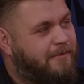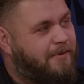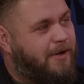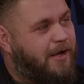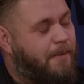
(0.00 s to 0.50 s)

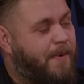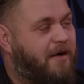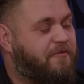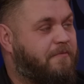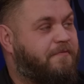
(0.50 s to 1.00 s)
So he
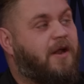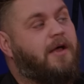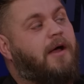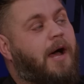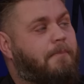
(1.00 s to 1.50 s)
apart from
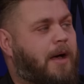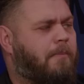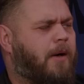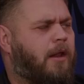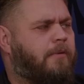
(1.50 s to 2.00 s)
flight, I'm,
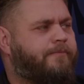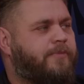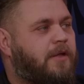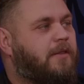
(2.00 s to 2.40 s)
I'm pilot.